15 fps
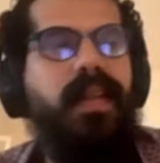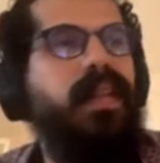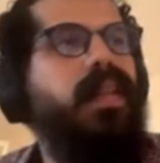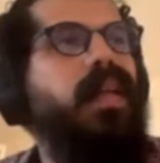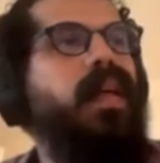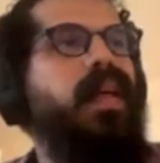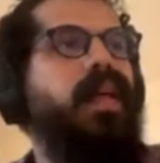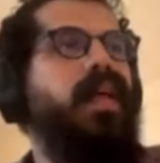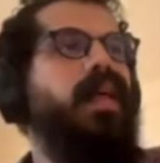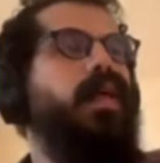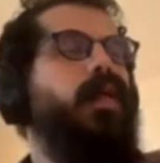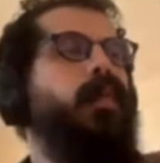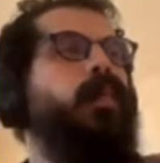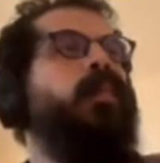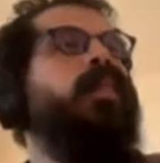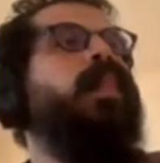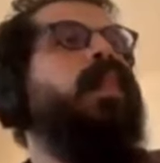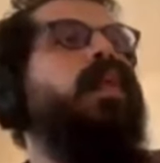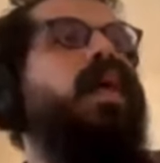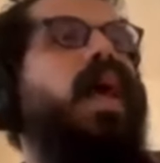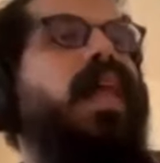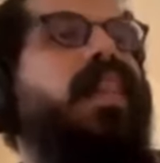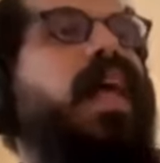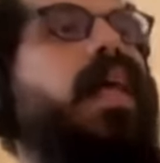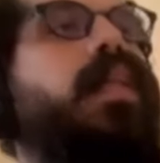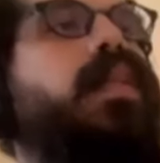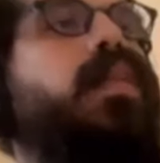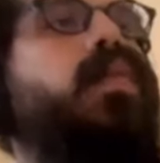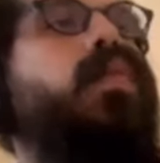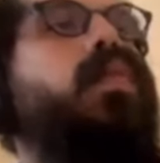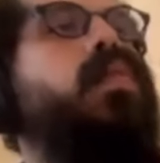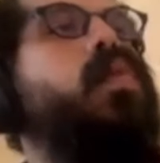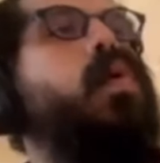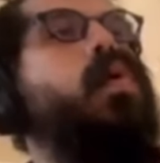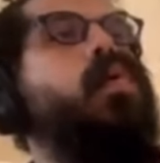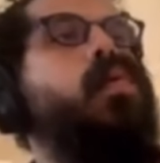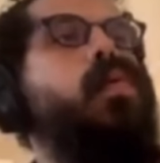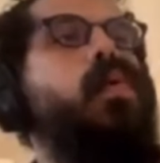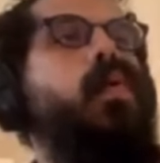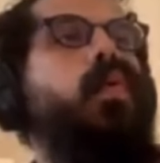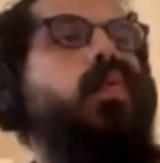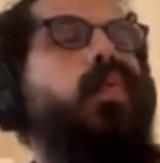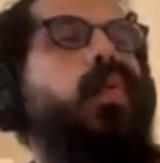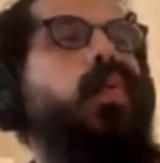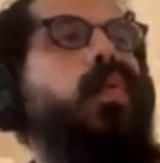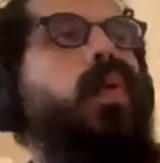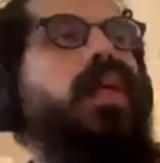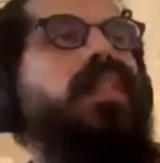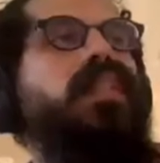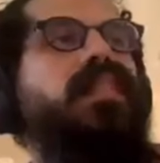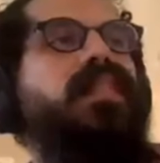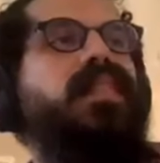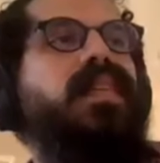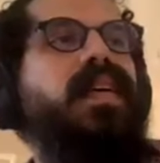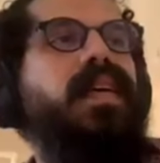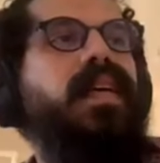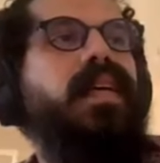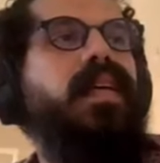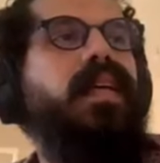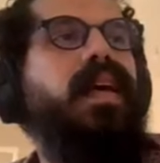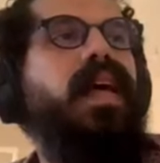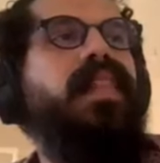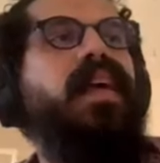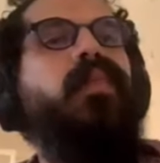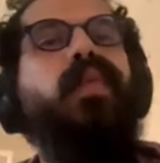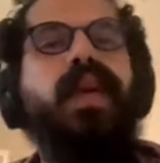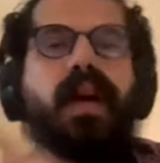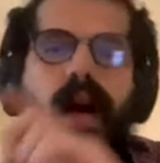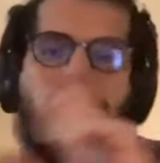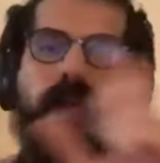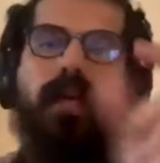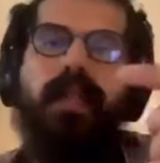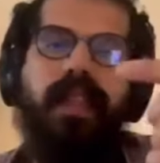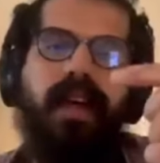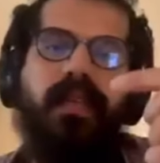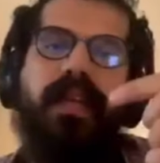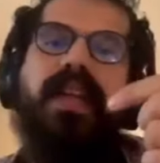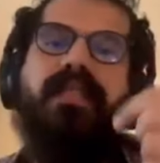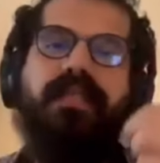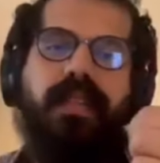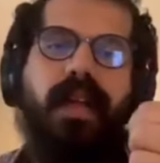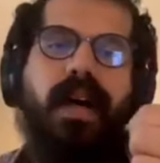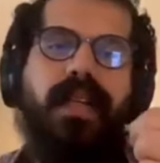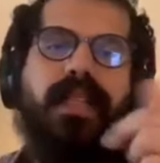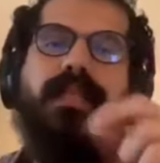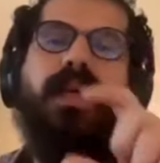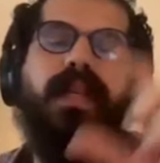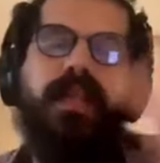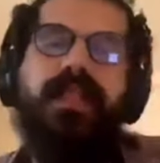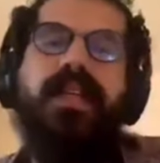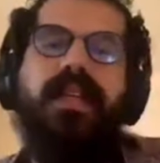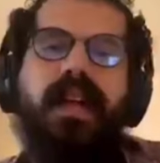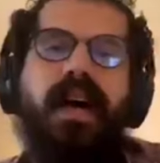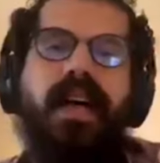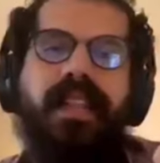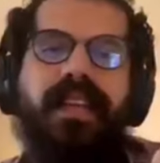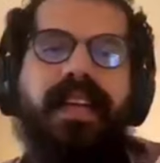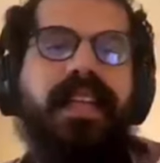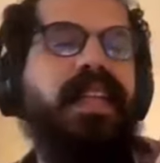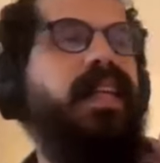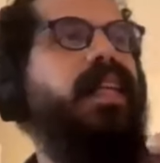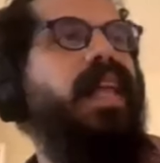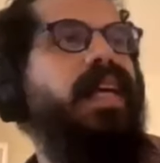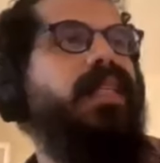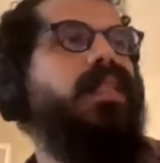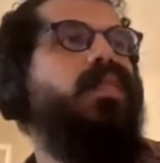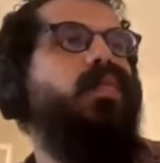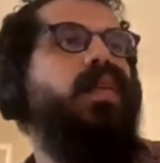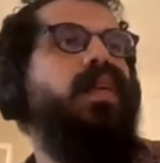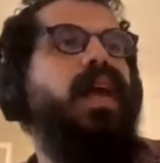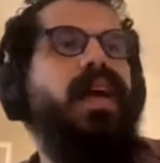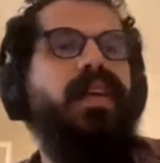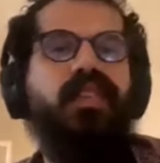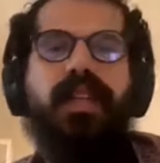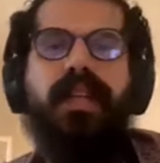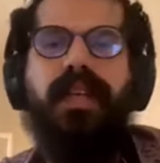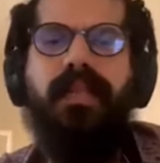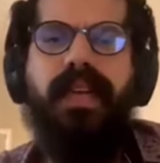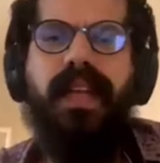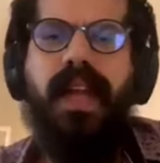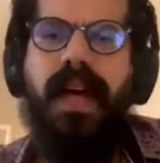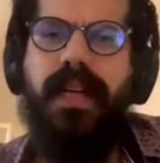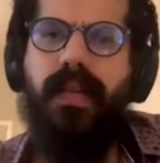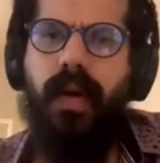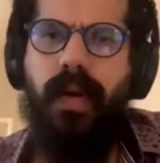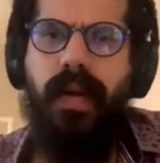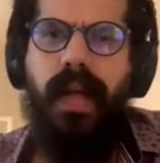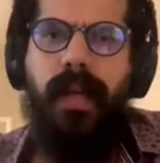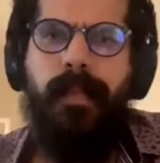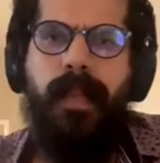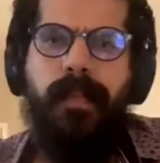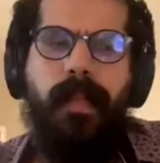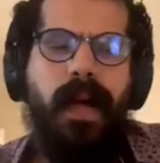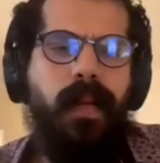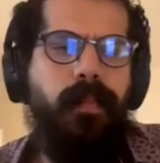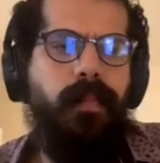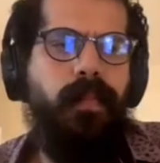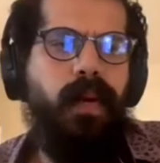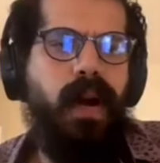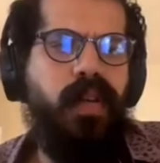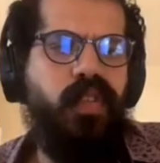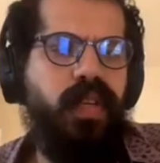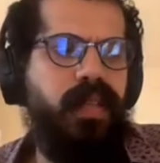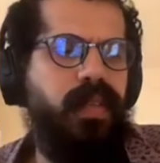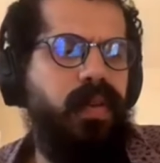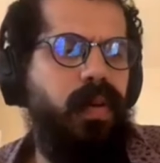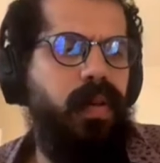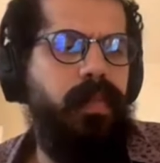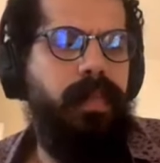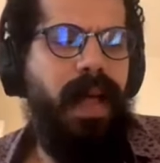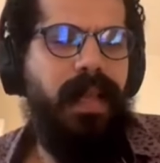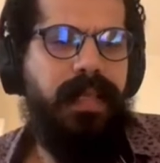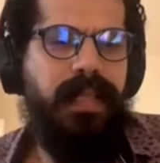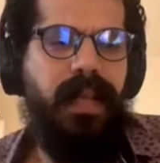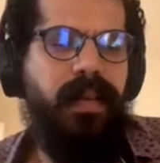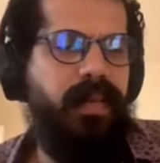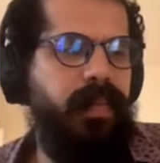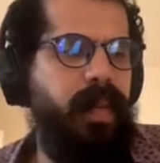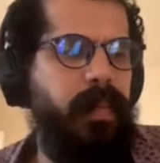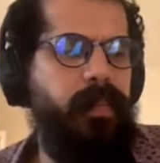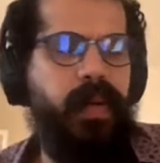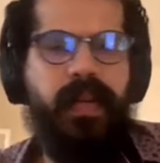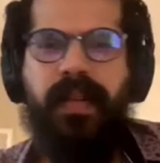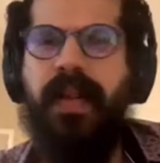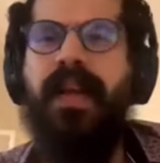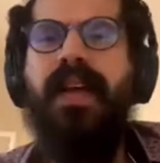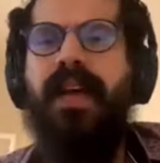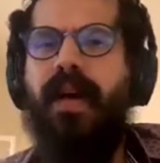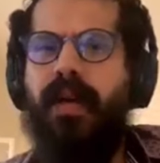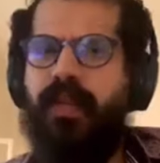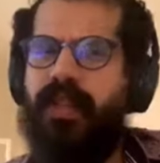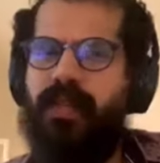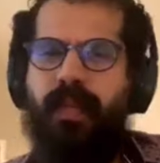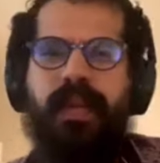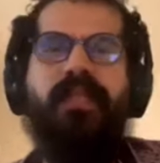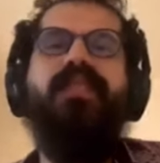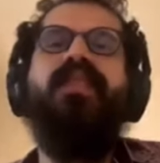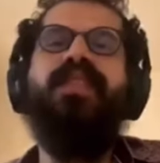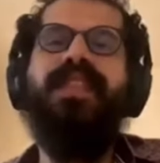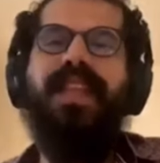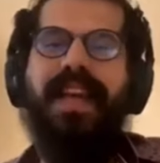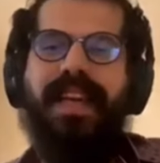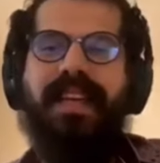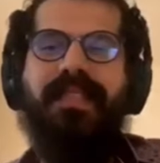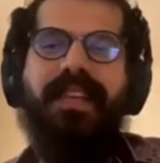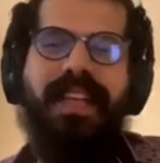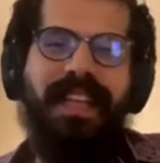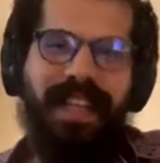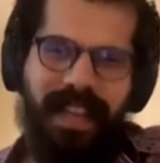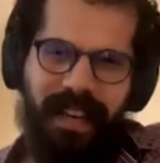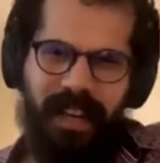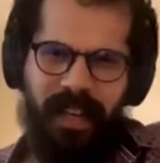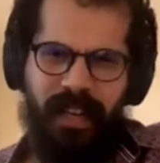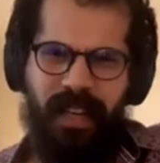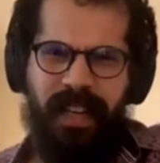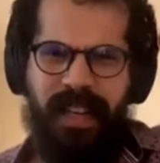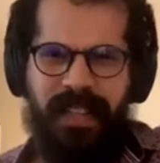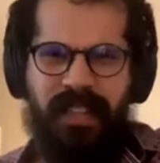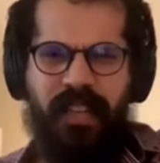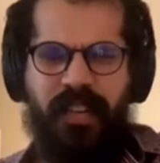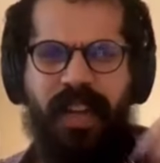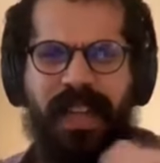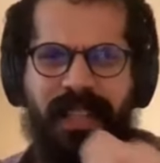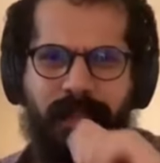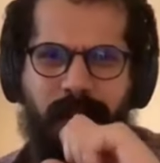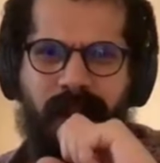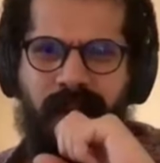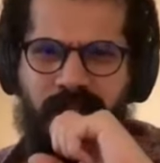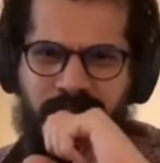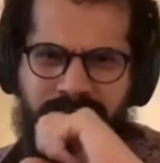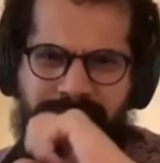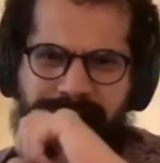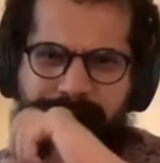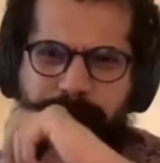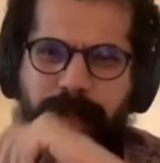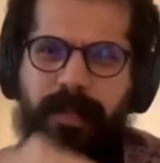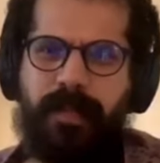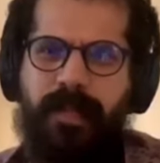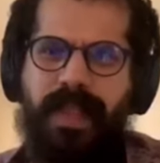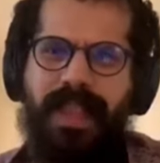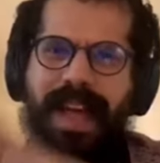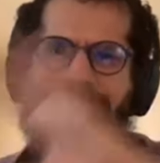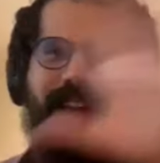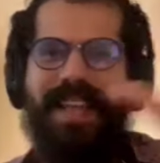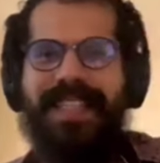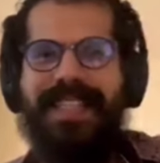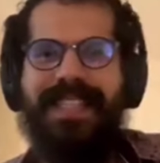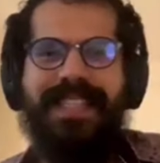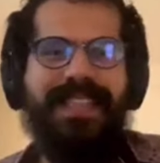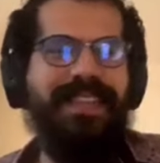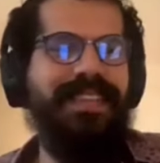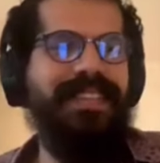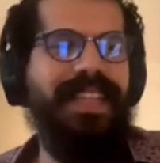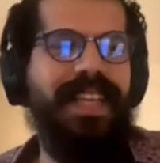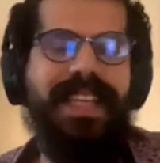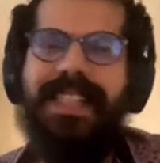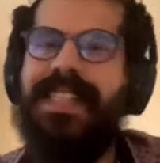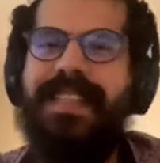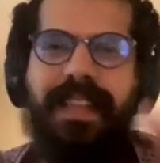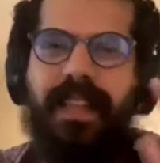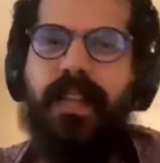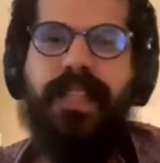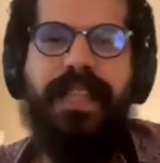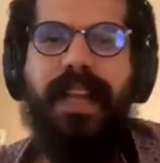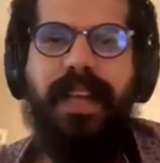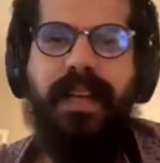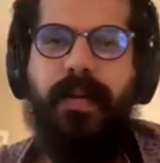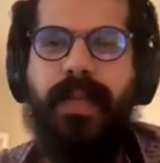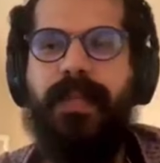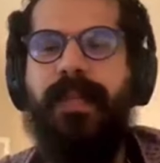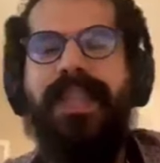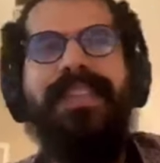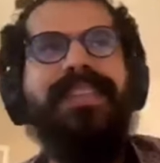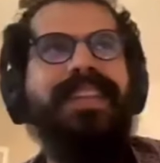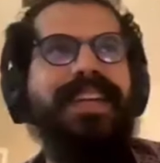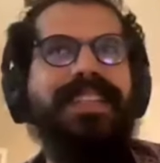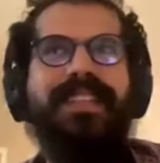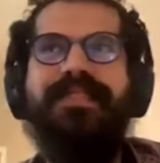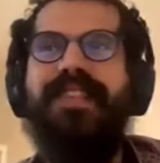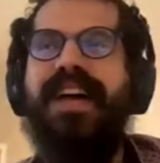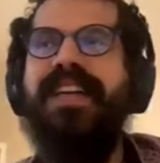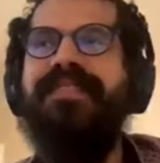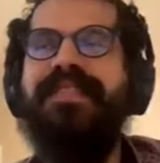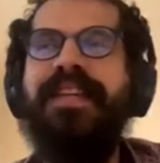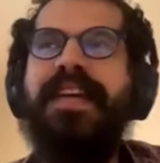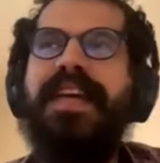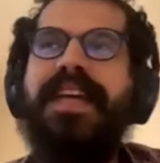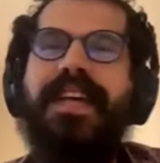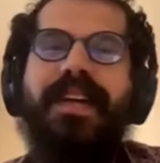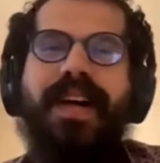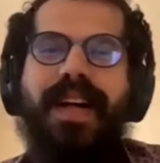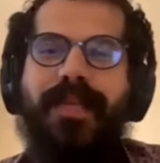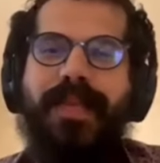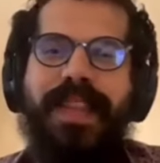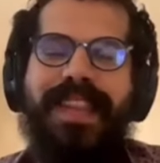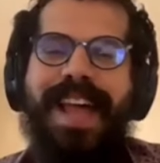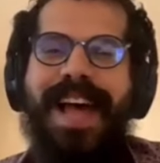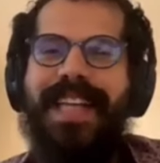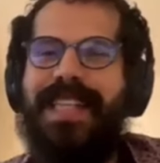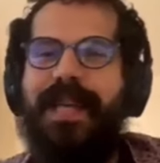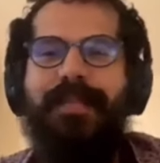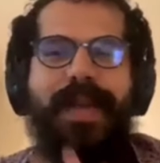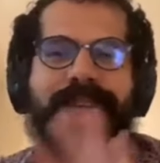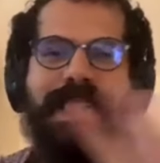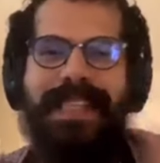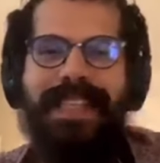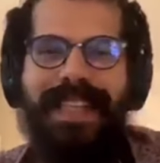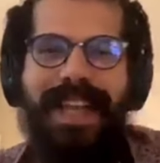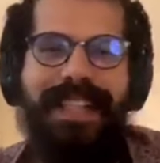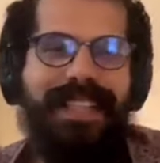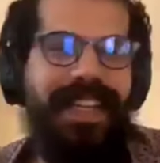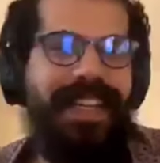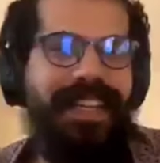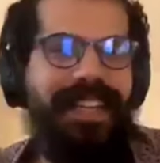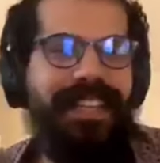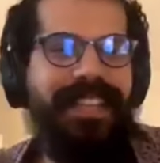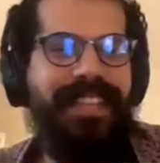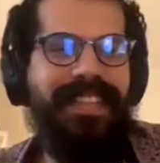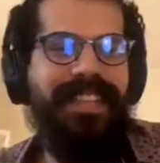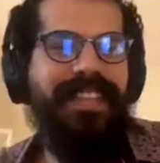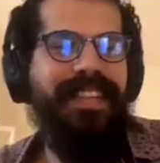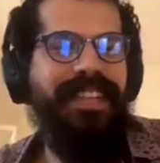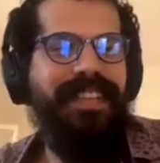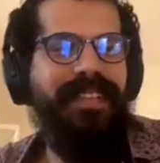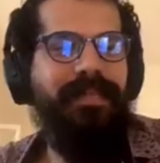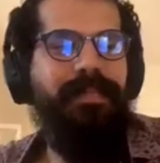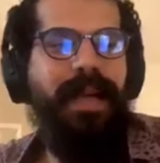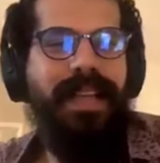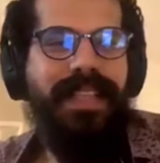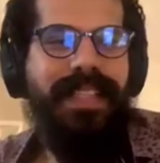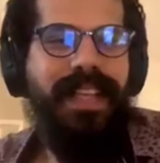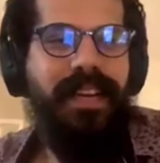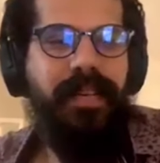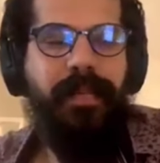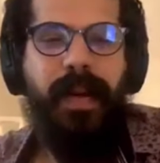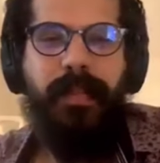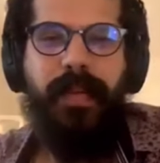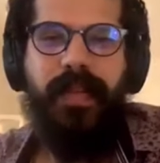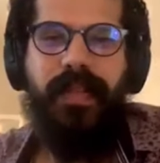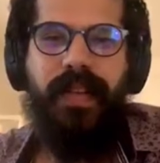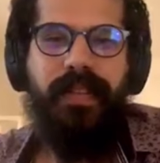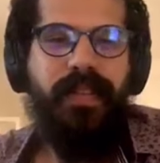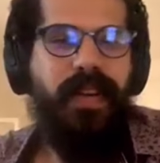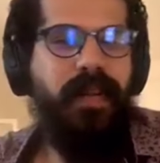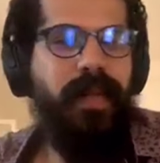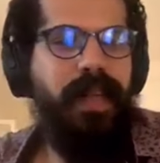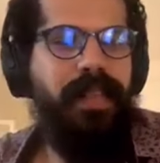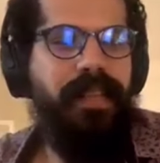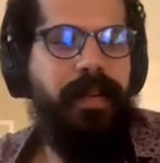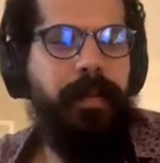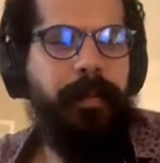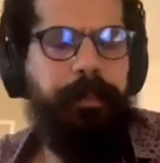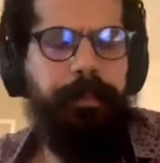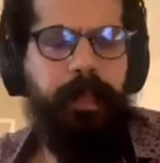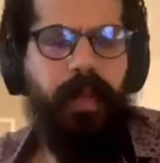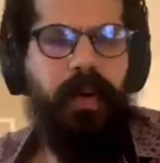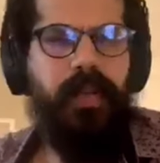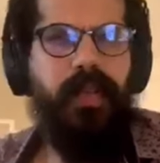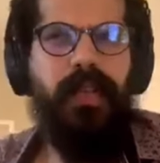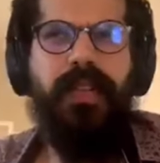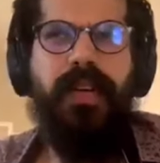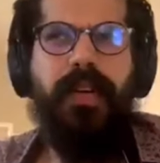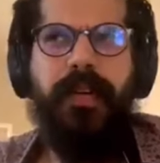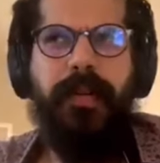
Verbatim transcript: uh, and then what's uh, and then we comp- the green dots because they're not ethnically cleansed. We actually relied on a, a project called Palestine Remembered, which is one of those like really early internet projects that has like it still looks like it was made in 95 uh, but has amazing data in it, uh, palestineremembered.com, I think, or .org.